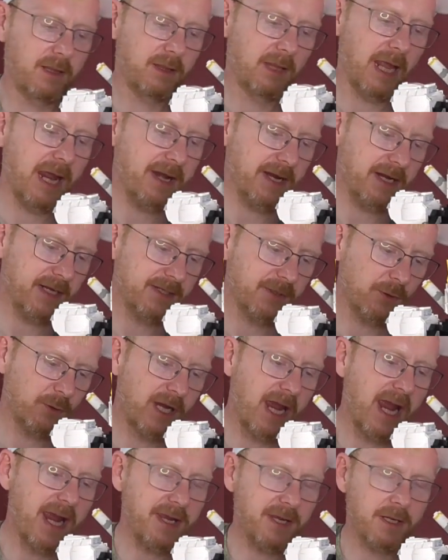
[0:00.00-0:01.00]
then it's
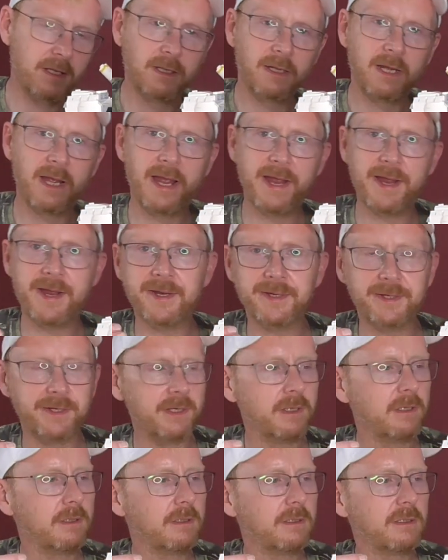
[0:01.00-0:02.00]
okay.
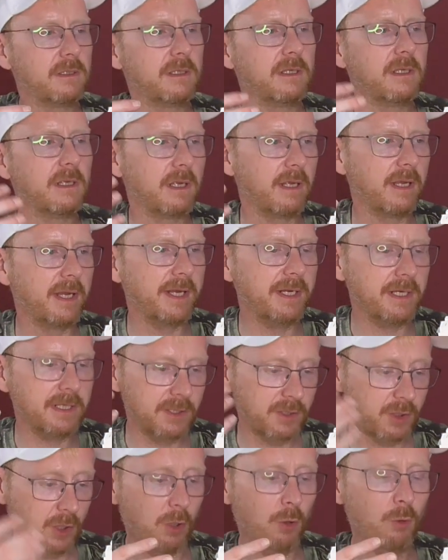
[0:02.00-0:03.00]
And in
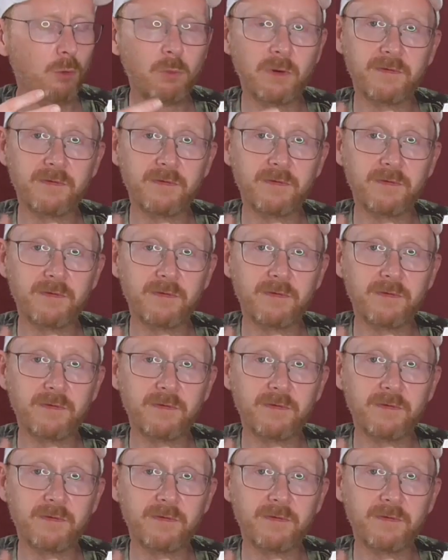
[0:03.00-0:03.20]
his hole